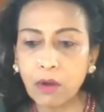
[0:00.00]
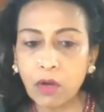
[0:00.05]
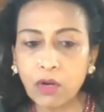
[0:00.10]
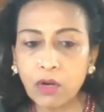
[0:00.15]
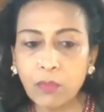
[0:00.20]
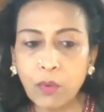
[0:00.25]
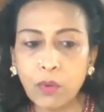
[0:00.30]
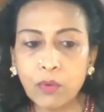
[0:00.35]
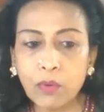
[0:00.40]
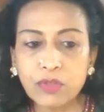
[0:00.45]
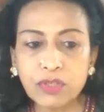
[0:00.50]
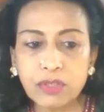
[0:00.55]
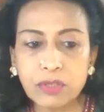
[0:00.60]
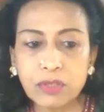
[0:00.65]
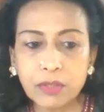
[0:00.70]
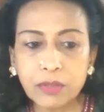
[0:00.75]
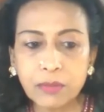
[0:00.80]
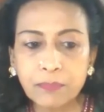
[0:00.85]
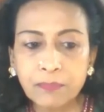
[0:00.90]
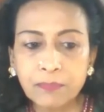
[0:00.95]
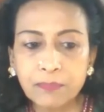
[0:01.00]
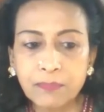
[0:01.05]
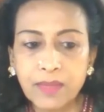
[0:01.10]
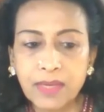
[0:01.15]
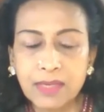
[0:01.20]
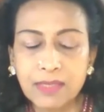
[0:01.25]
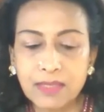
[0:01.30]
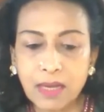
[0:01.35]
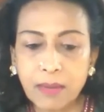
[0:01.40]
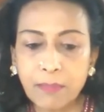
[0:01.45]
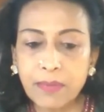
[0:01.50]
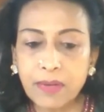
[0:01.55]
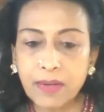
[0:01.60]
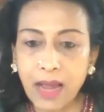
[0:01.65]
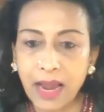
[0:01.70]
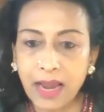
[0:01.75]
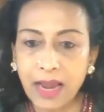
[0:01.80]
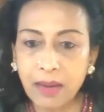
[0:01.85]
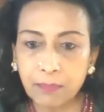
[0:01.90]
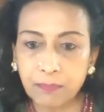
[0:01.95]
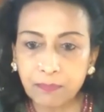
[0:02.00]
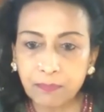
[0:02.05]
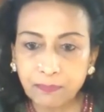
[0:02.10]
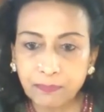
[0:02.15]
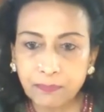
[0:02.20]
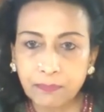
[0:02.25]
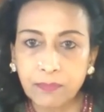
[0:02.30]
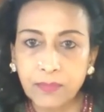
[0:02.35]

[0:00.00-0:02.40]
almost uh, some time.